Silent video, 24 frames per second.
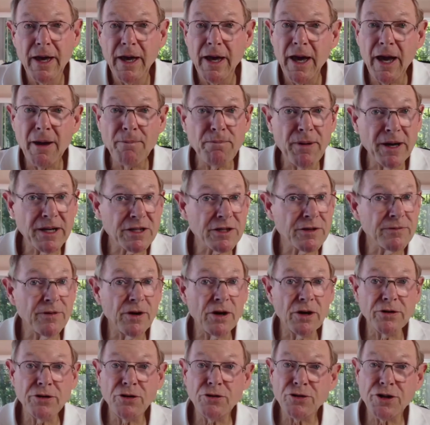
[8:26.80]
And best of
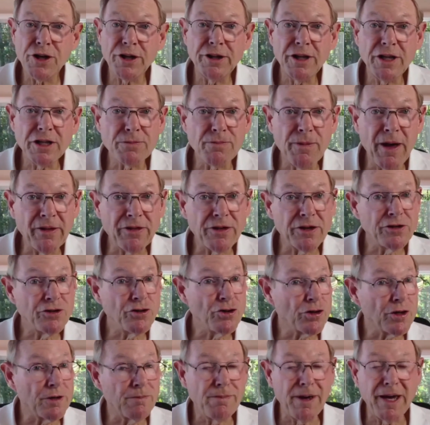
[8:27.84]
all, using these methods,
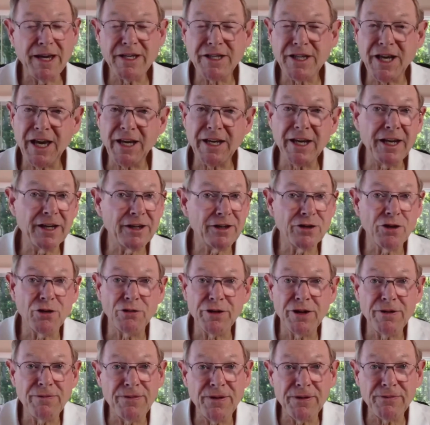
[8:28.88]
you can maintain it in
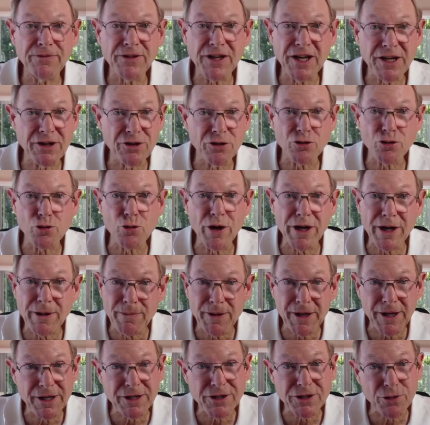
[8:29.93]
only 15 or 20
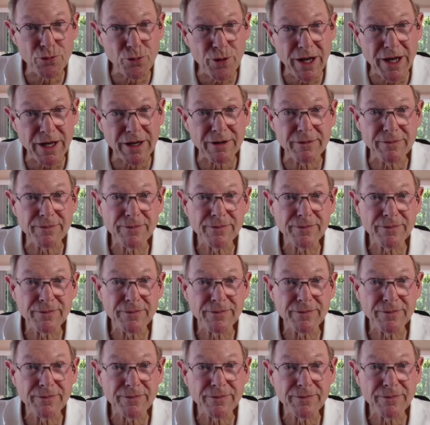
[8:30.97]
minutes a week.